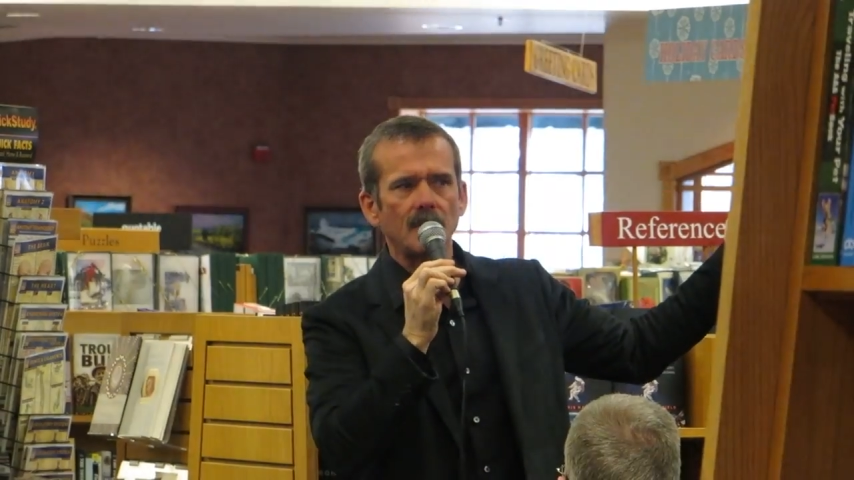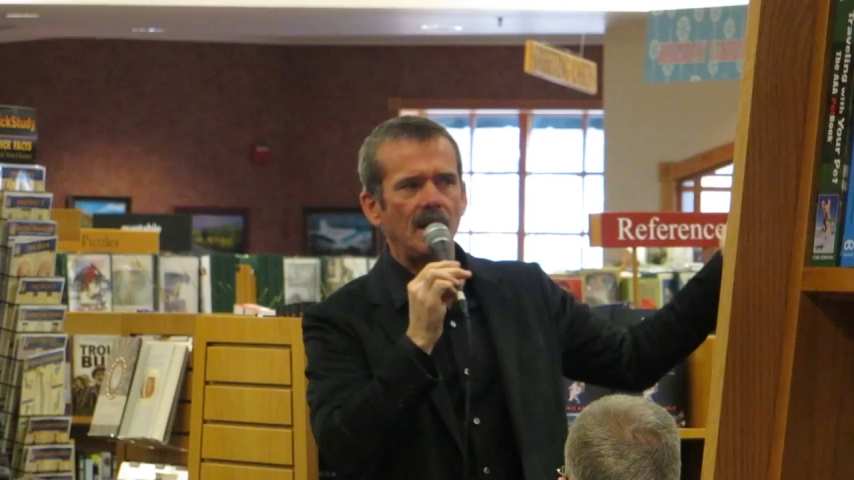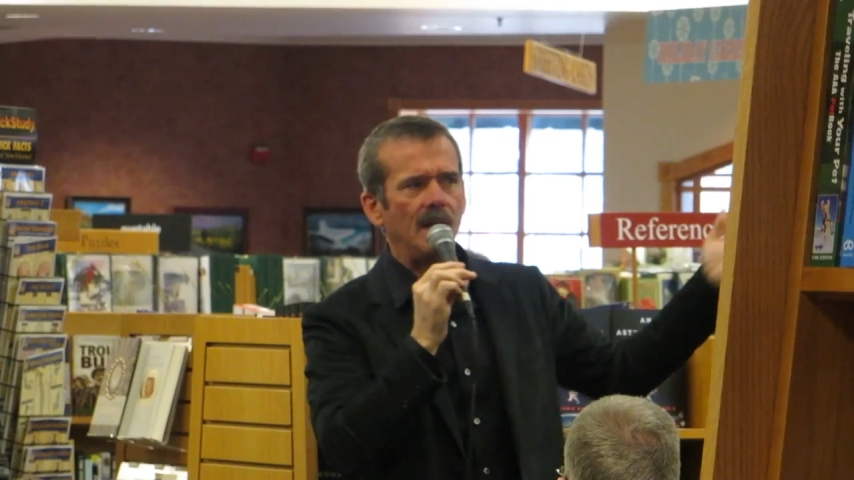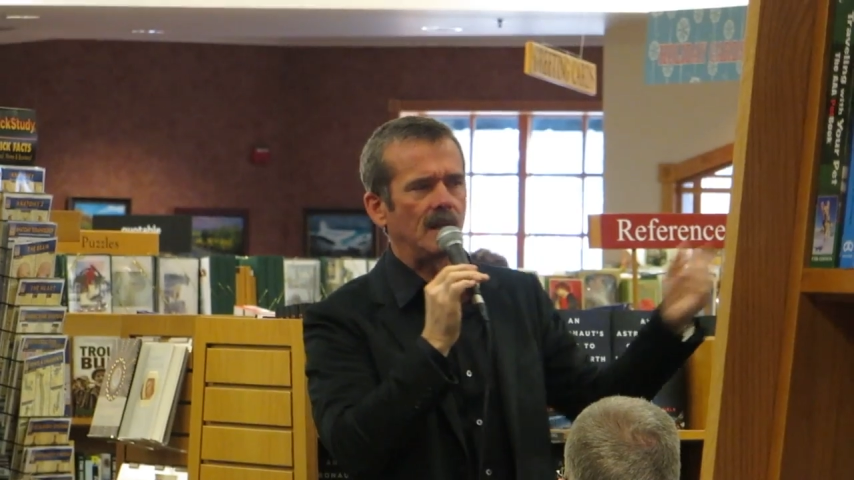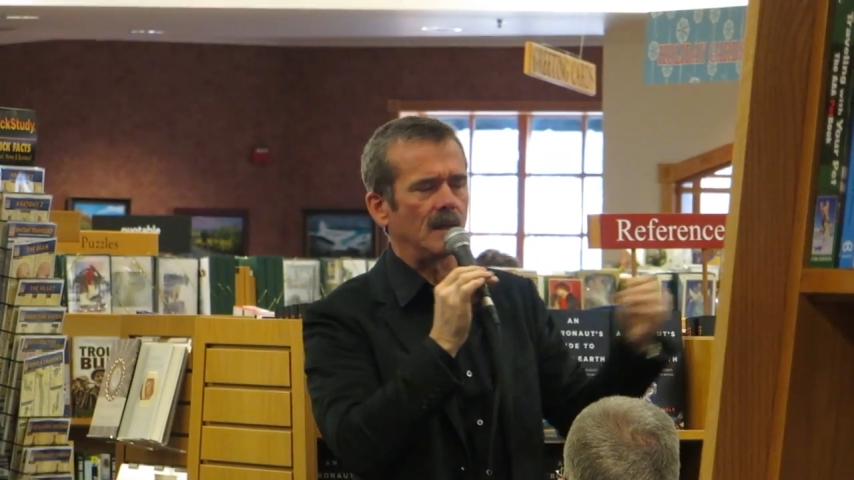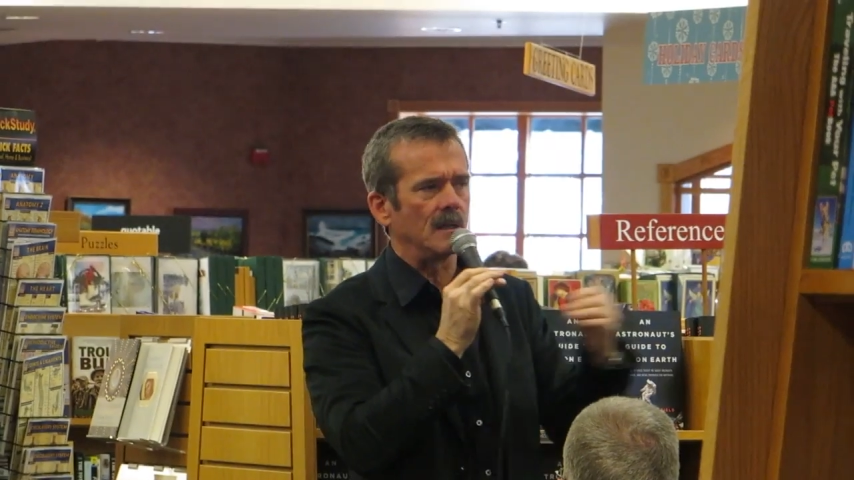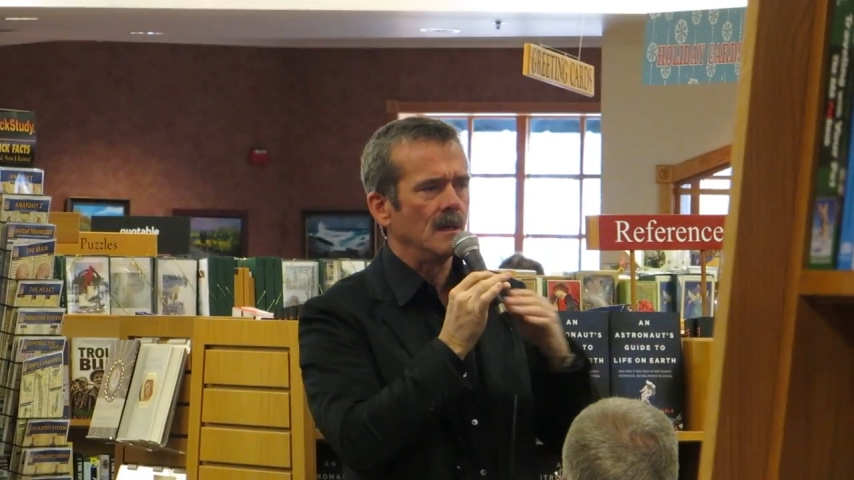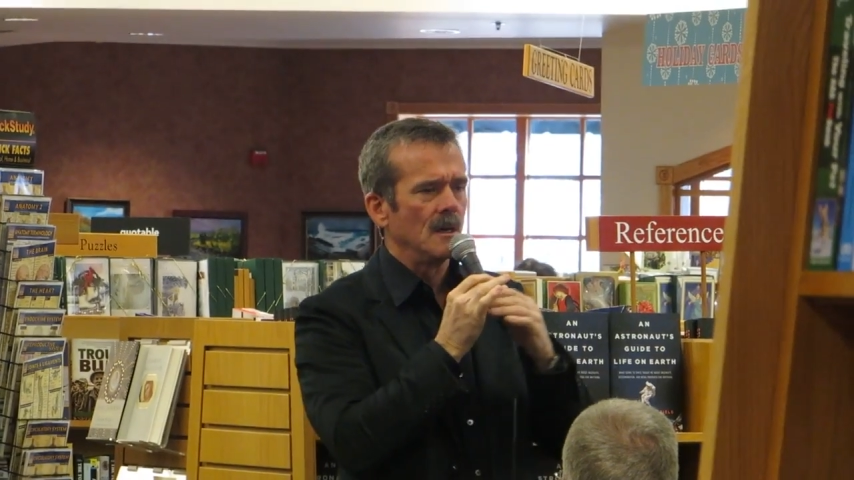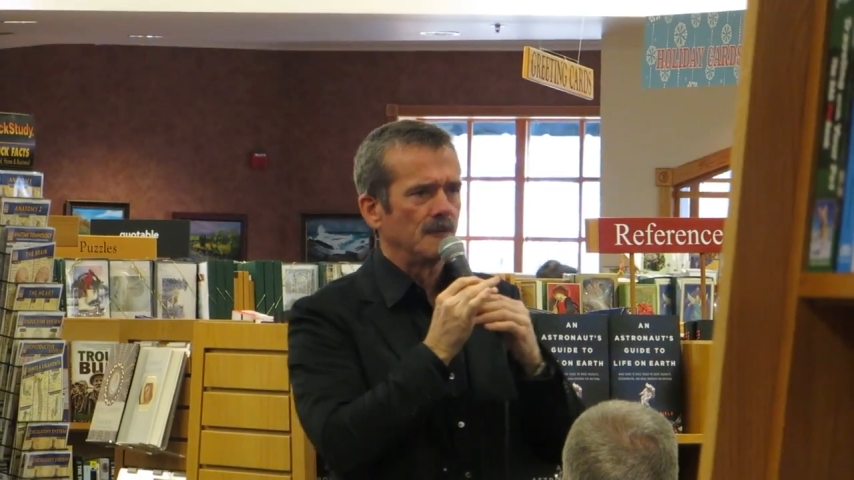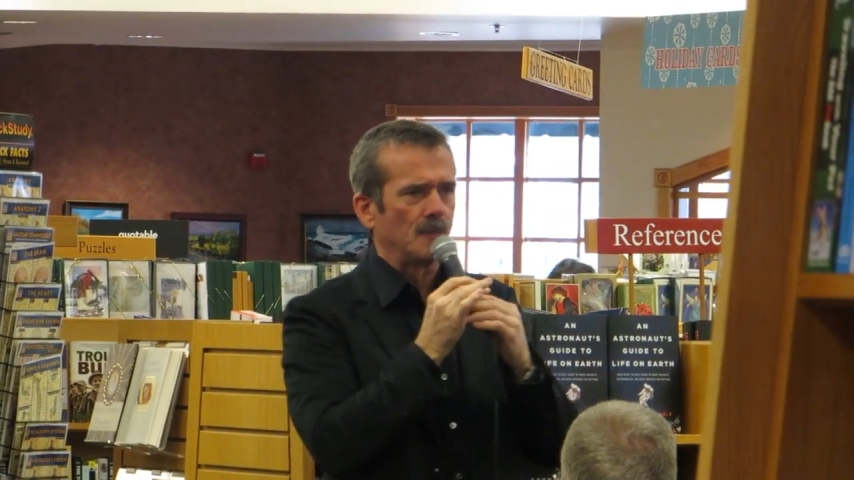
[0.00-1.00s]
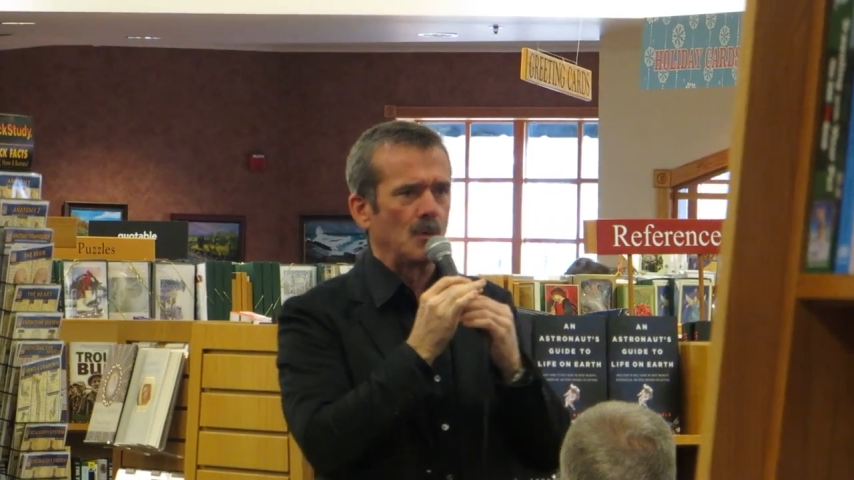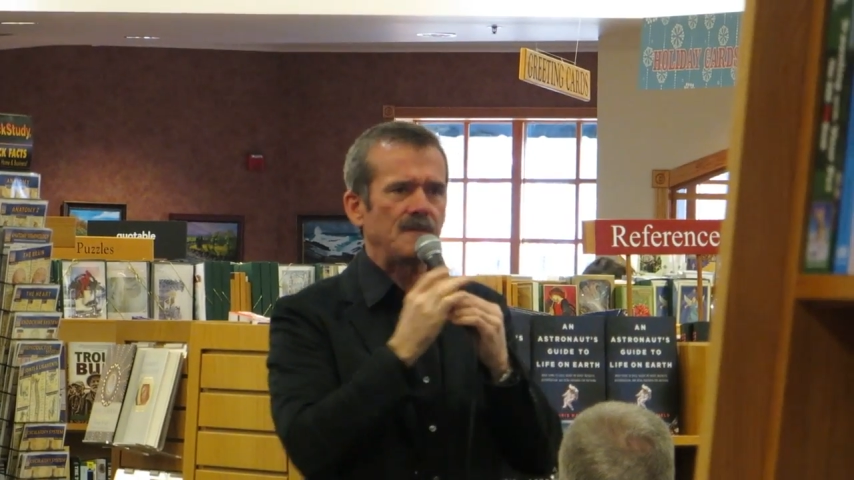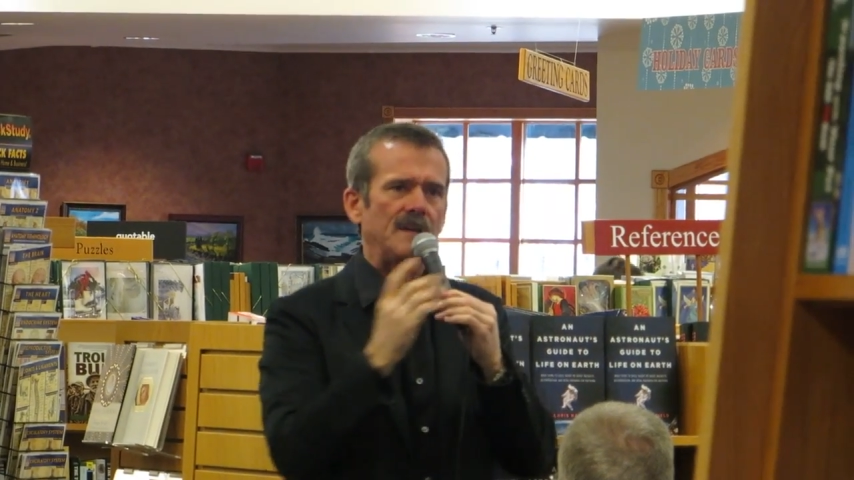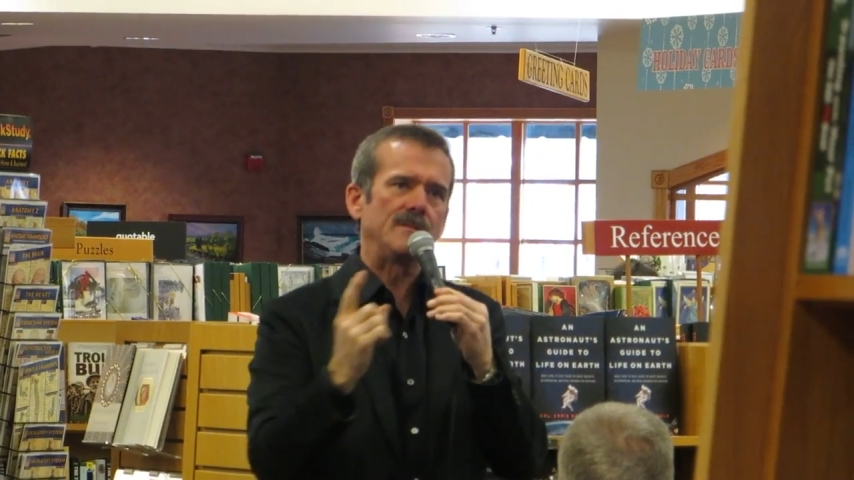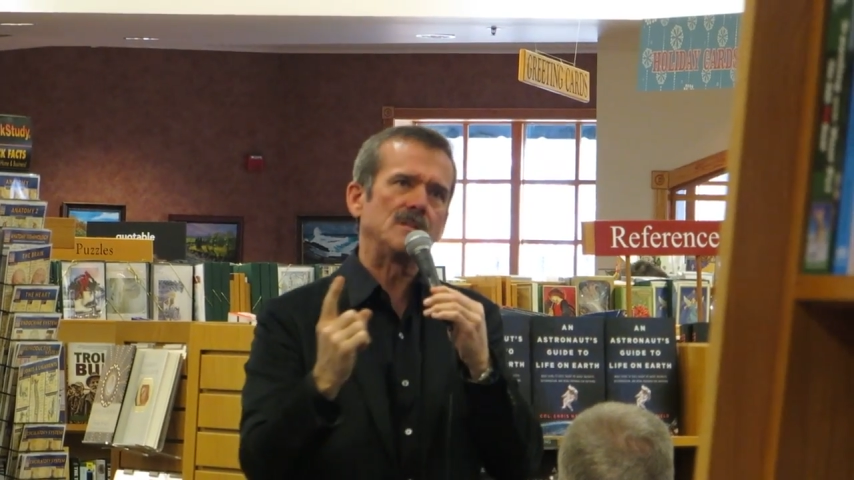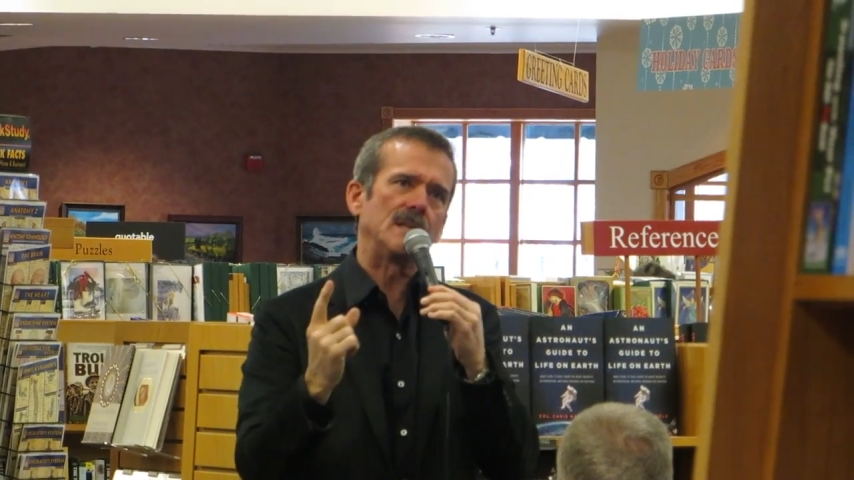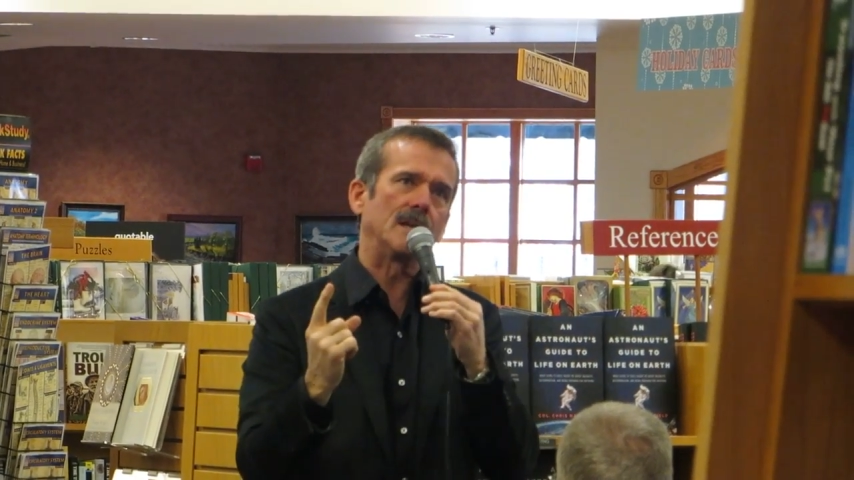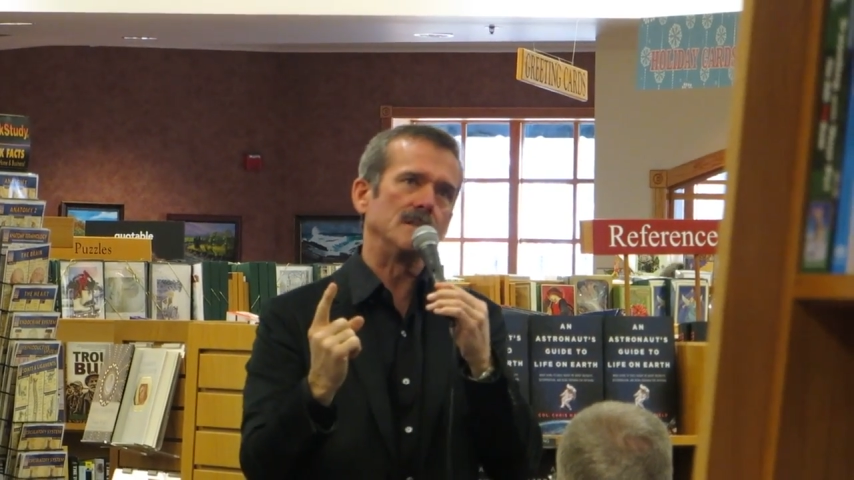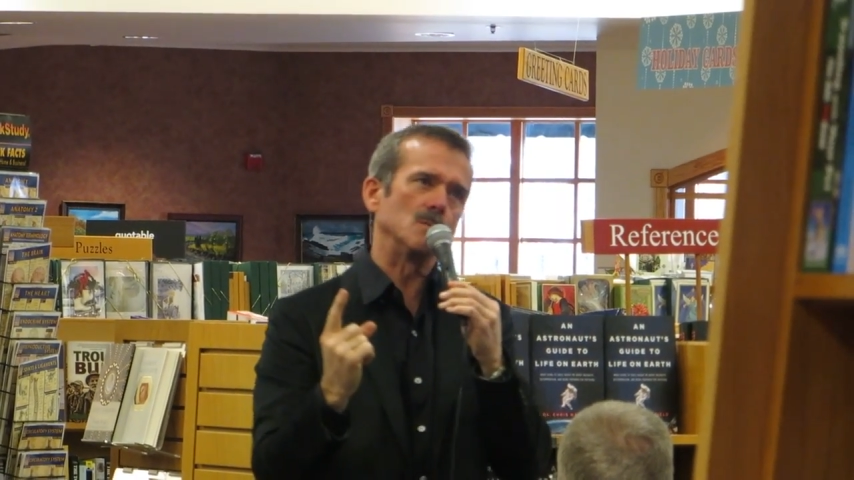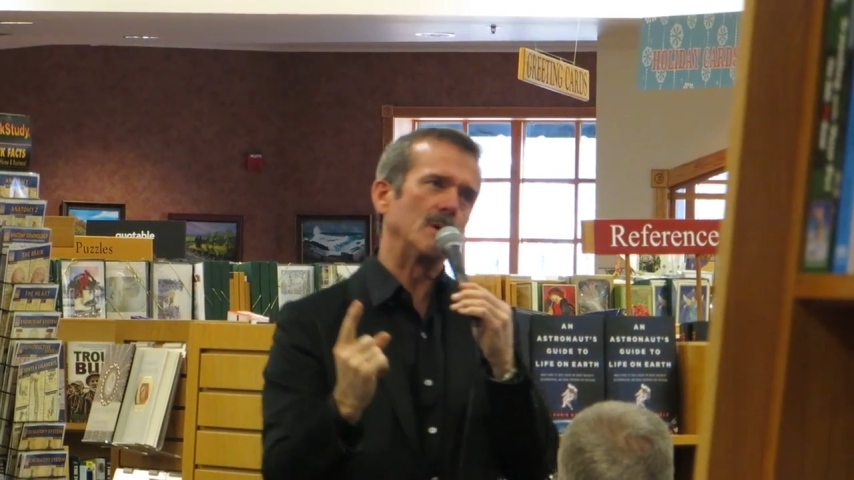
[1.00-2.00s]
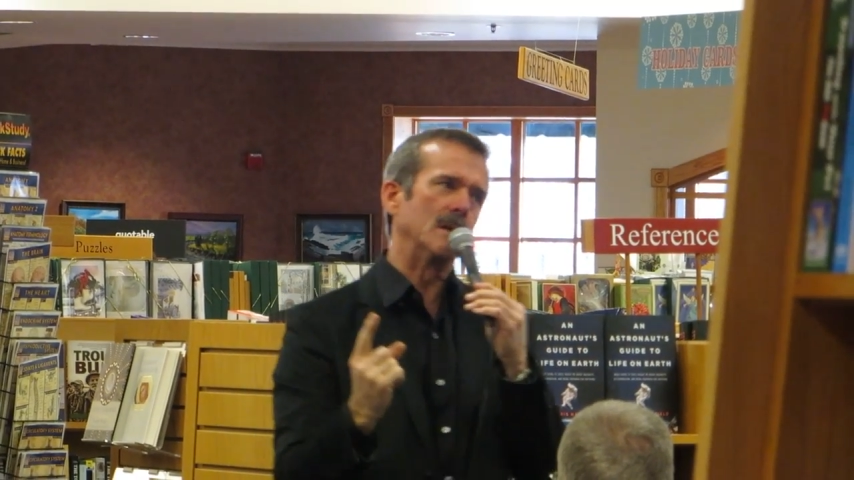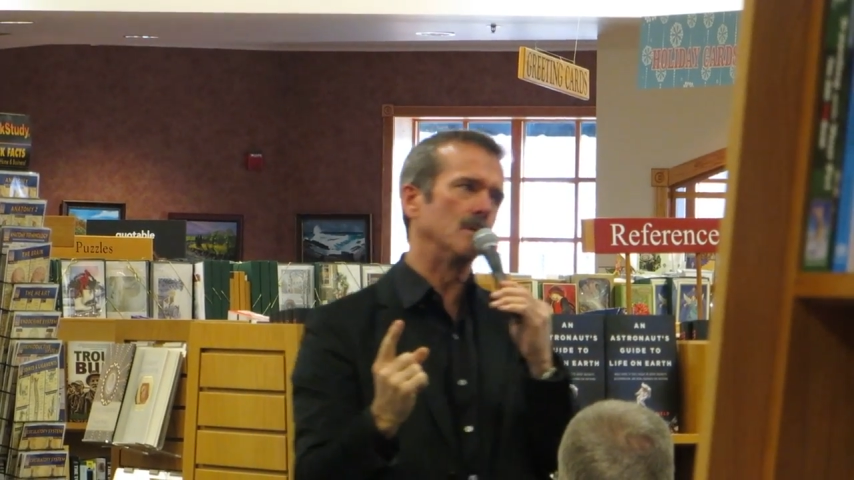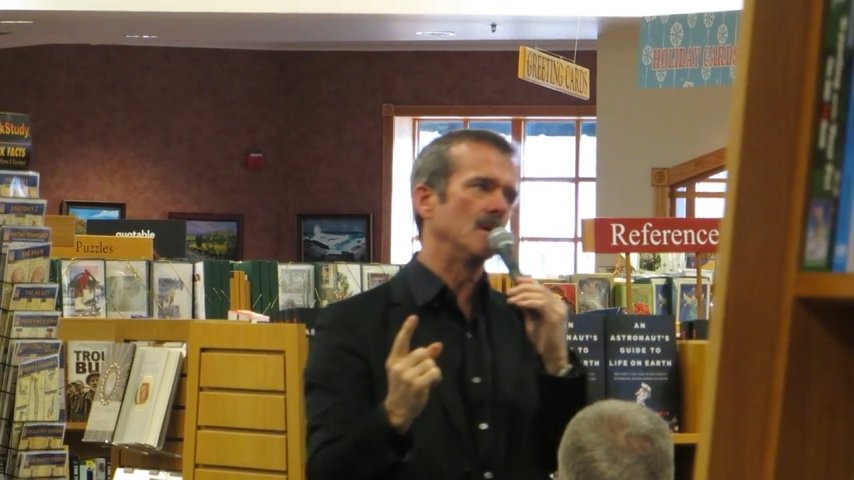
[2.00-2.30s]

and in 45 seconds we go